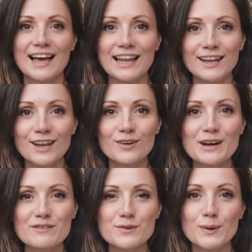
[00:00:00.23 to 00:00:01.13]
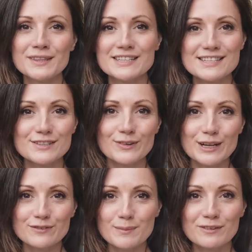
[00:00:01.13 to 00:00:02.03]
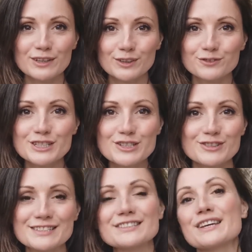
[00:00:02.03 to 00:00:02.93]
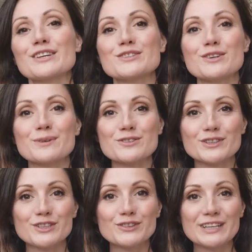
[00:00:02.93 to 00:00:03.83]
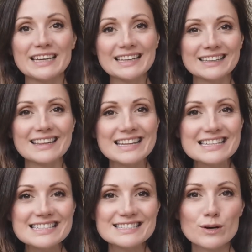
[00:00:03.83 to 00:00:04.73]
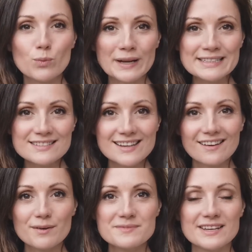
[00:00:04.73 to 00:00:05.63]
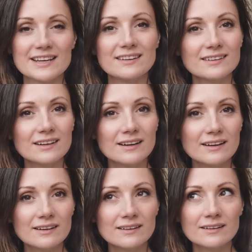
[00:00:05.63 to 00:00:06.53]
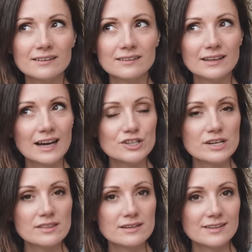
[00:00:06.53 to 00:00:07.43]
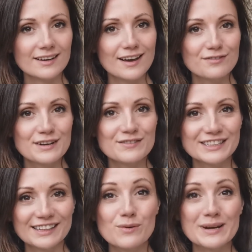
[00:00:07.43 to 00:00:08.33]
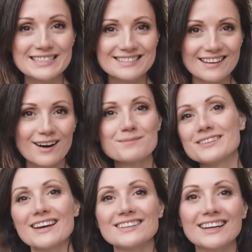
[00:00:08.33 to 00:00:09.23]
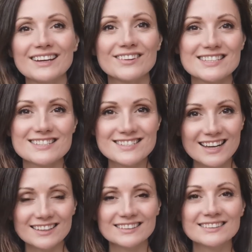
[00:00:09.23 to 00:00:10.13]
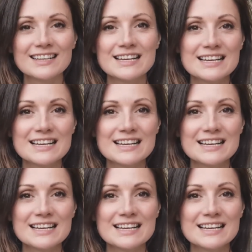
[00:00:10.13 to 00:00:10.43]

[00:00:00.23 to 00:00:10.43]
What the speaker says: Hello everyone, this is Julia from Avalon Rituals. Thank you so much for tuning in. This is a Wednesday update and I actually think that I have never done a Wednesday update here on this channel.